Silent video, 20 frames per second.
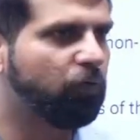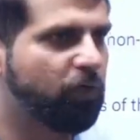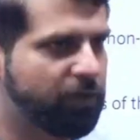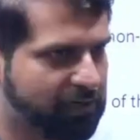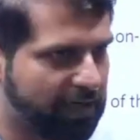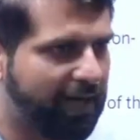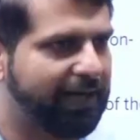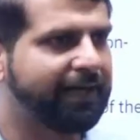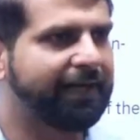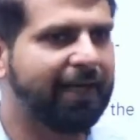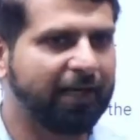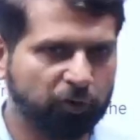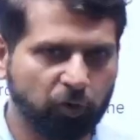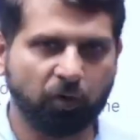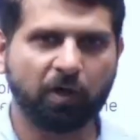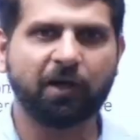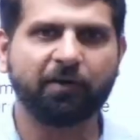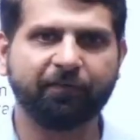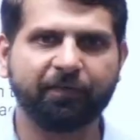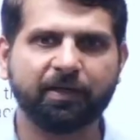is writing
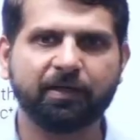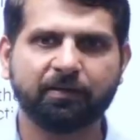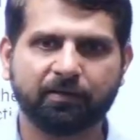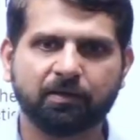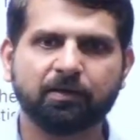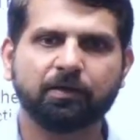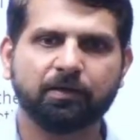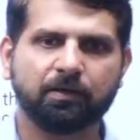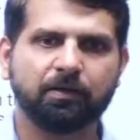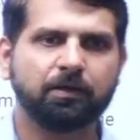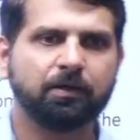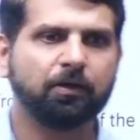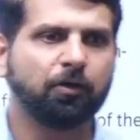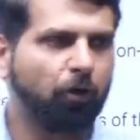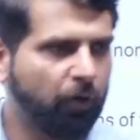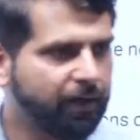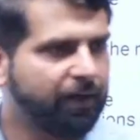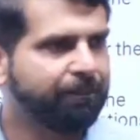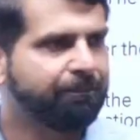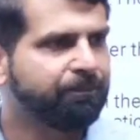ethnography,
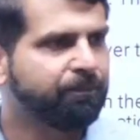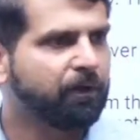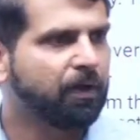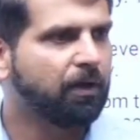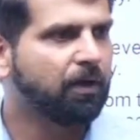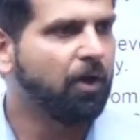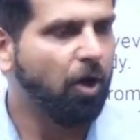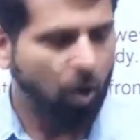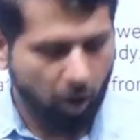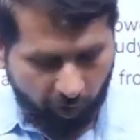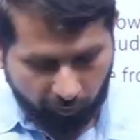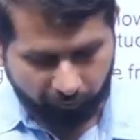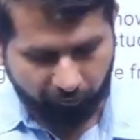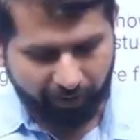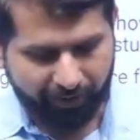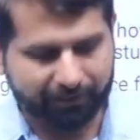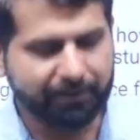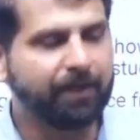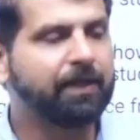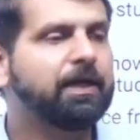okay, or
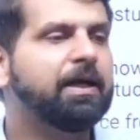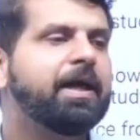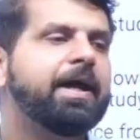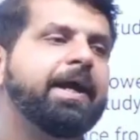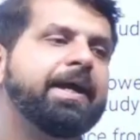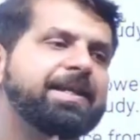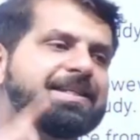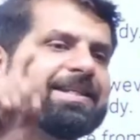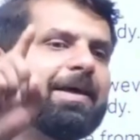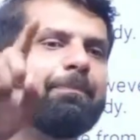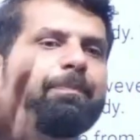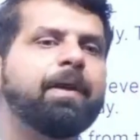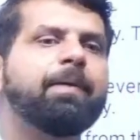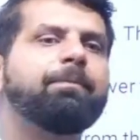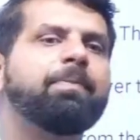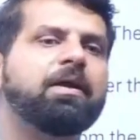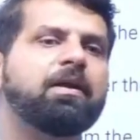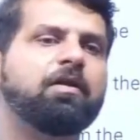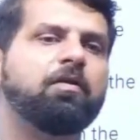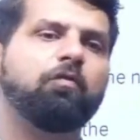whether it is the
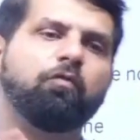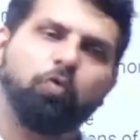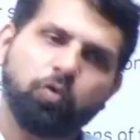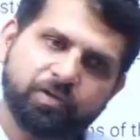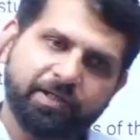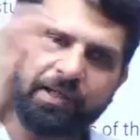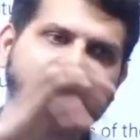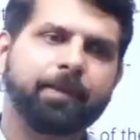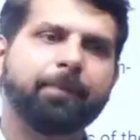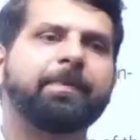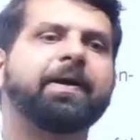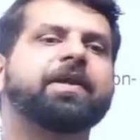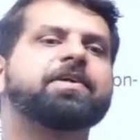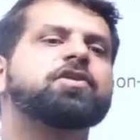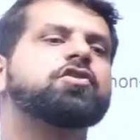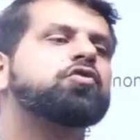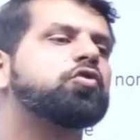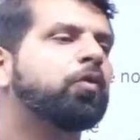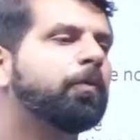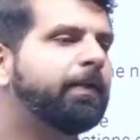people whose interpretation
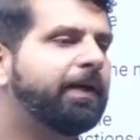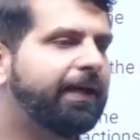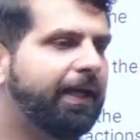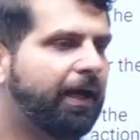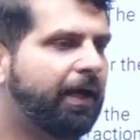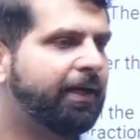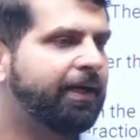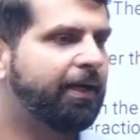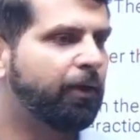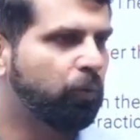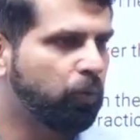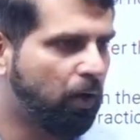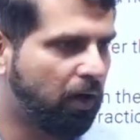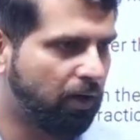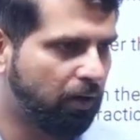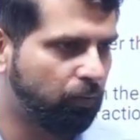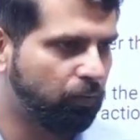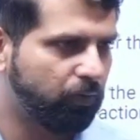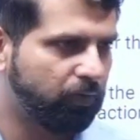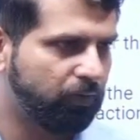should be taken into
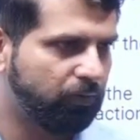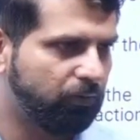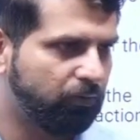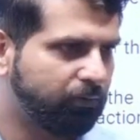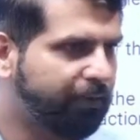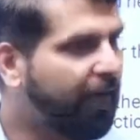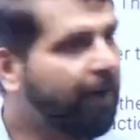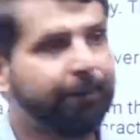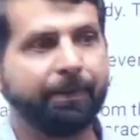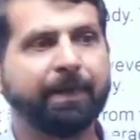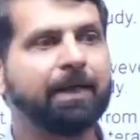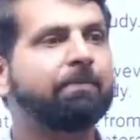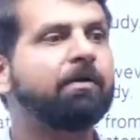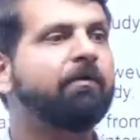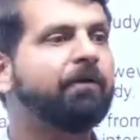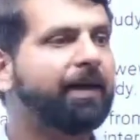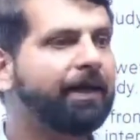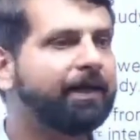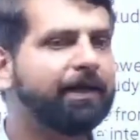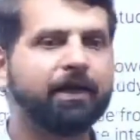account. That become a
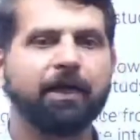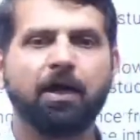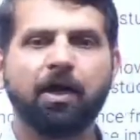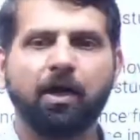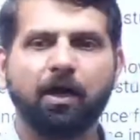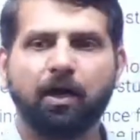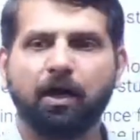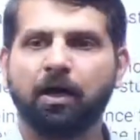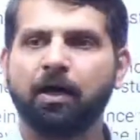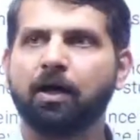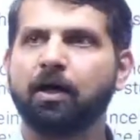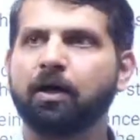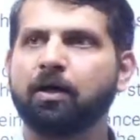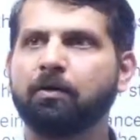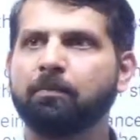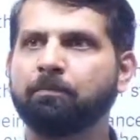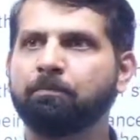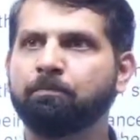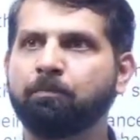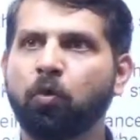very
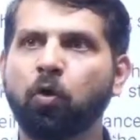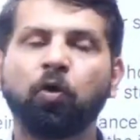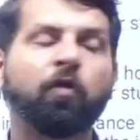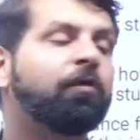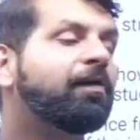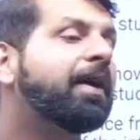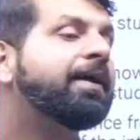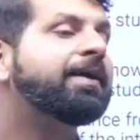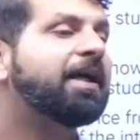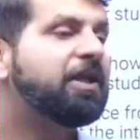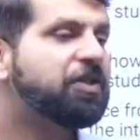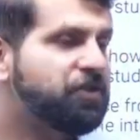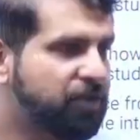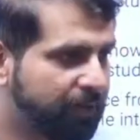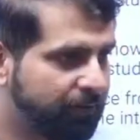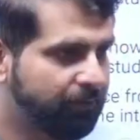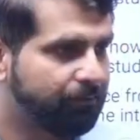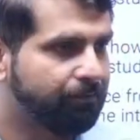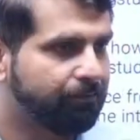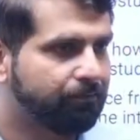bone of
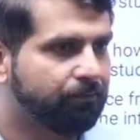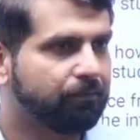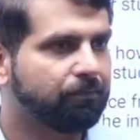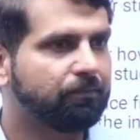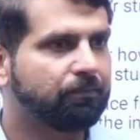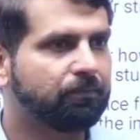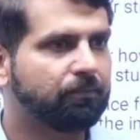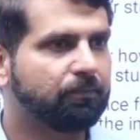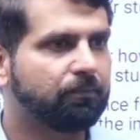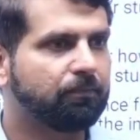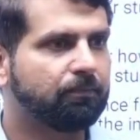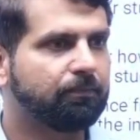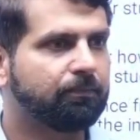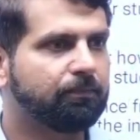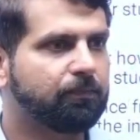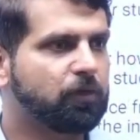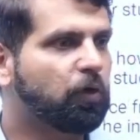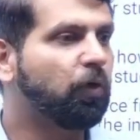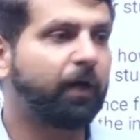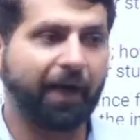contention.
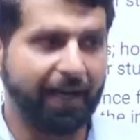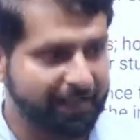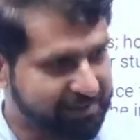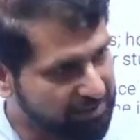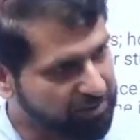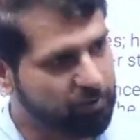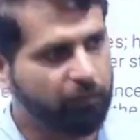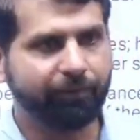So crisis of